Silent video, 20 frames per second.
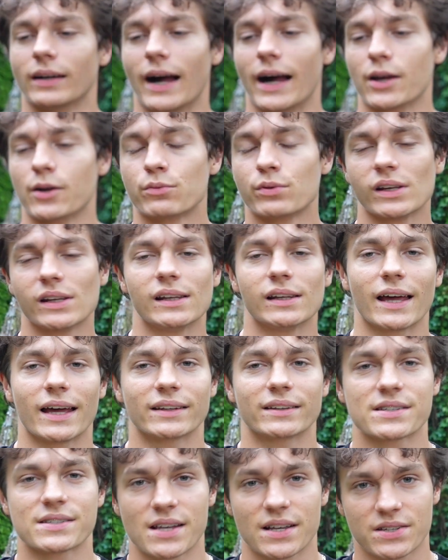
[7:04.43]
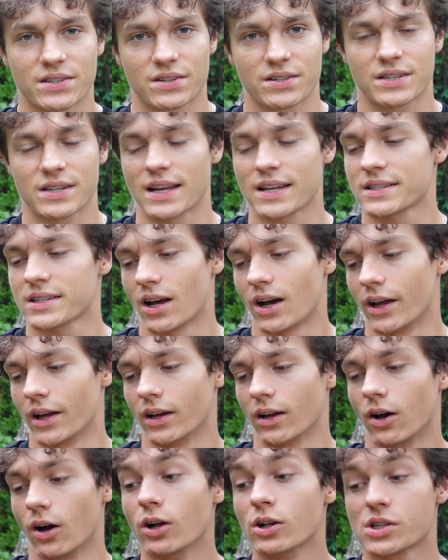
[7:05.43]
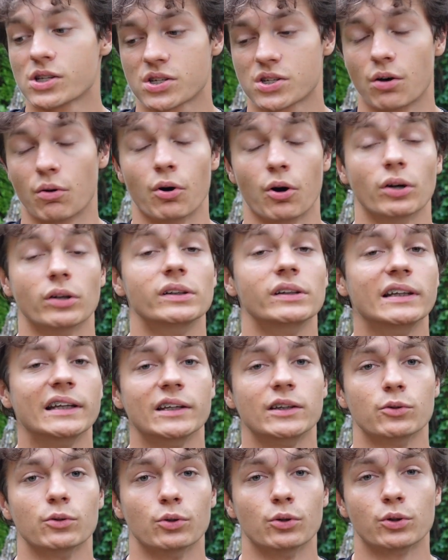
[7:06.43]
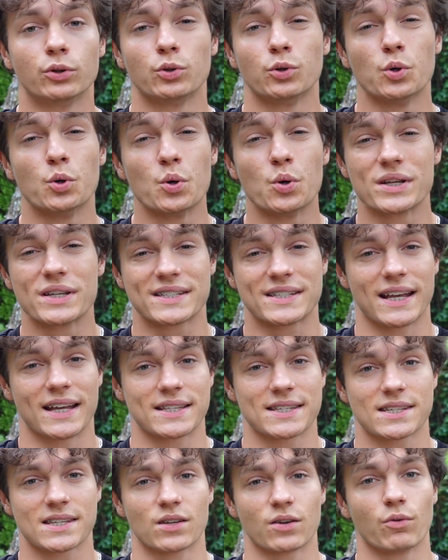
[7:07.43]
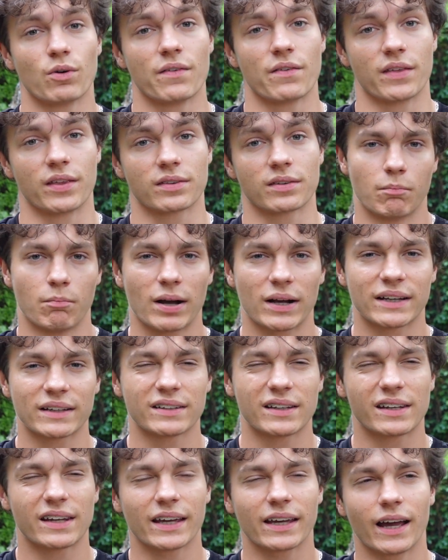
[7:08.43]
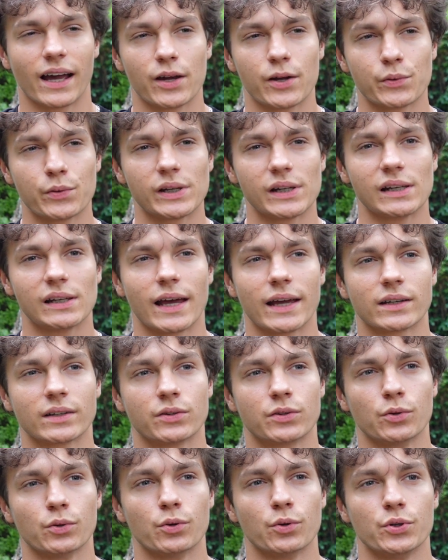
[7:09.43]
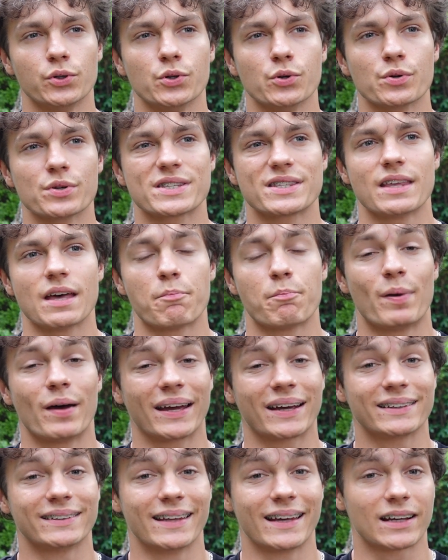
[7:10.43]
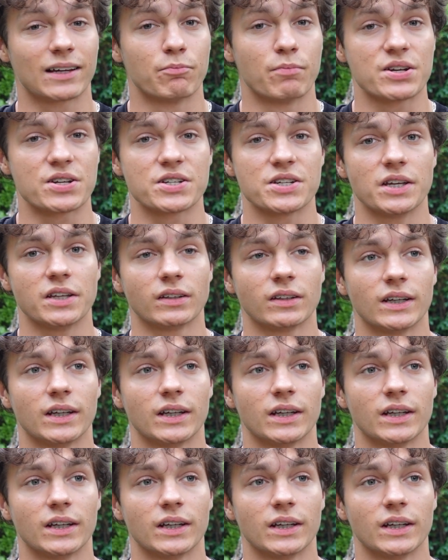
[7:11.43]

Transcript: I really like this exercise. I also only do 2 sets with it. Back in the day, I really liked to use the pec deck machine.